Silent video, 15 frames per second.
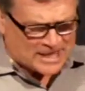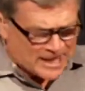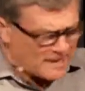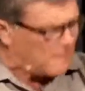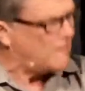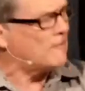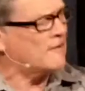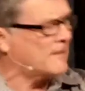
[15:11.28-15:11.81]

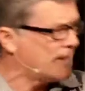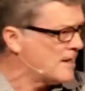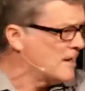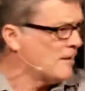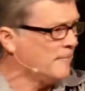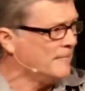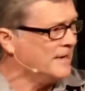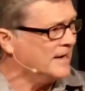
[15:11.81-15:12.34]
Tell her to
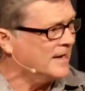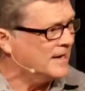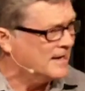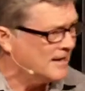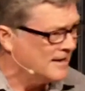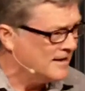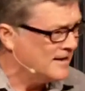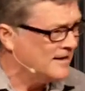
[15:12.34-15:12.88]
help me.
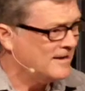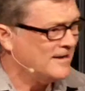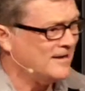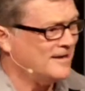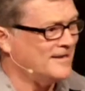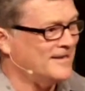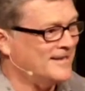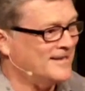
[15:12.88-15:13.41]

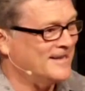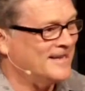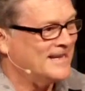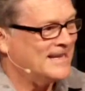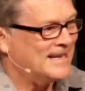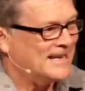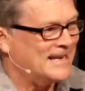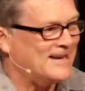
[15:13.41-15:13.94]

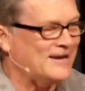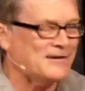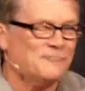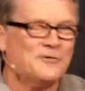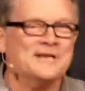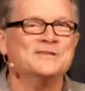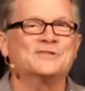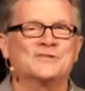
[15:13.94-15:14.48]
Now,
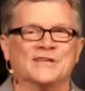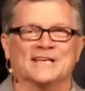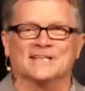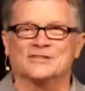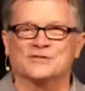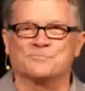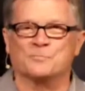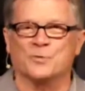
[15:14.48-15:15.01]
in one
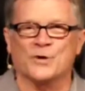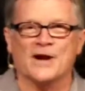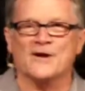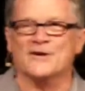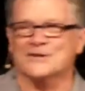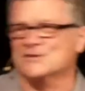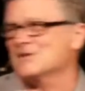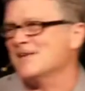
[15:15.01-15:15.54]
sense,
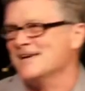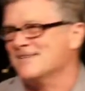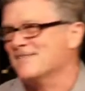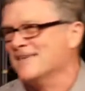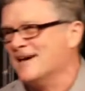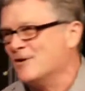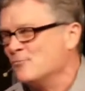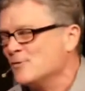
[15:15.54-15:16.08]
prayer is
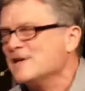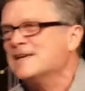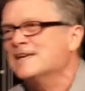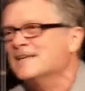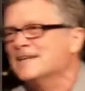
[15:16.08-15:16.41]
like that. We